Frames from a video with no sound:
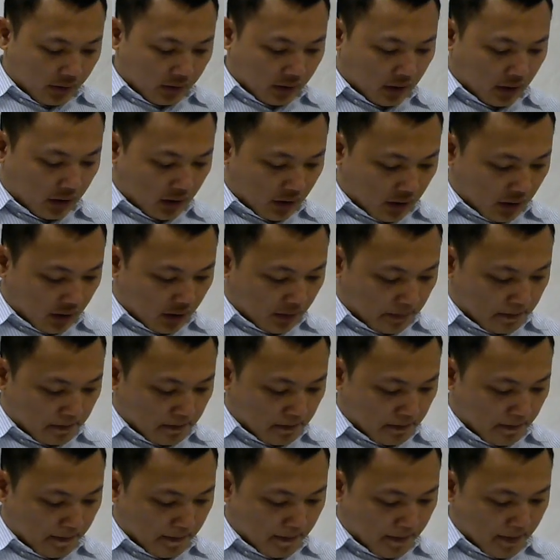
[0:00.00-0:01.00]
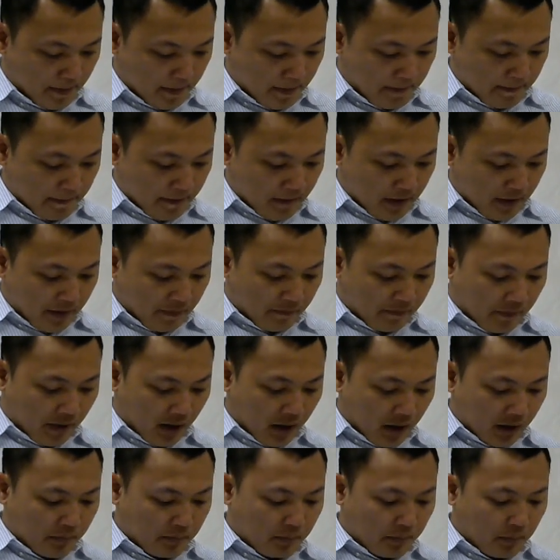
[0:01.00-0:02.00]

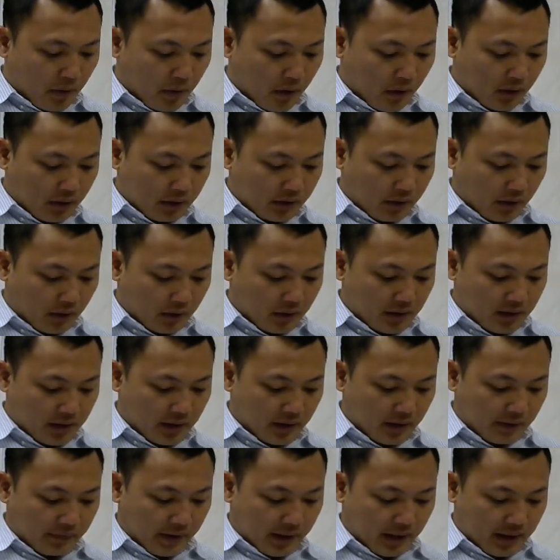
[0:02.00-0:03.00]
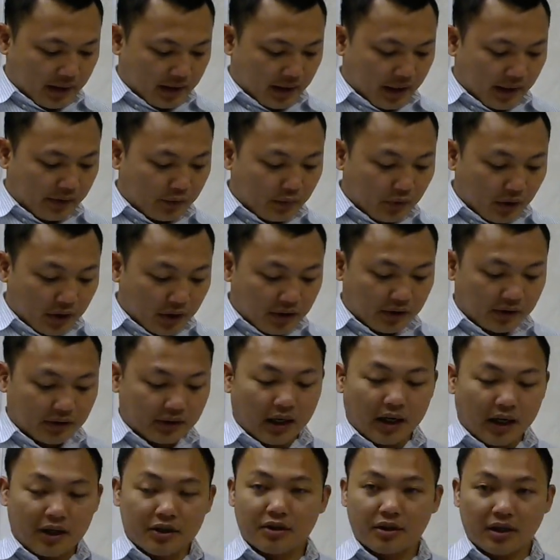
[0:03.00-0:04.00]
Find a point on surface at which
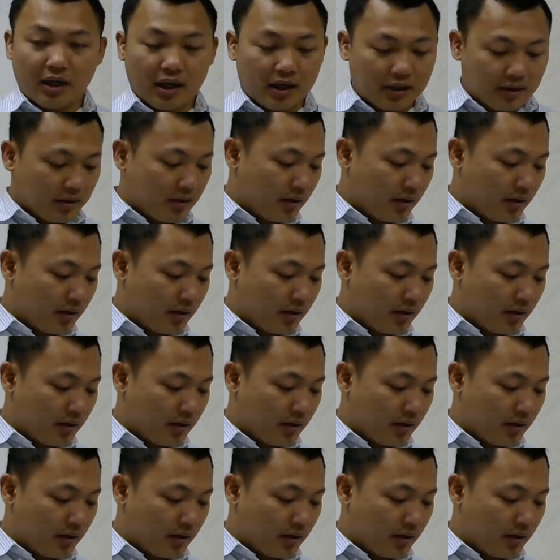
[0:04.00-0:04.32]
tangent line is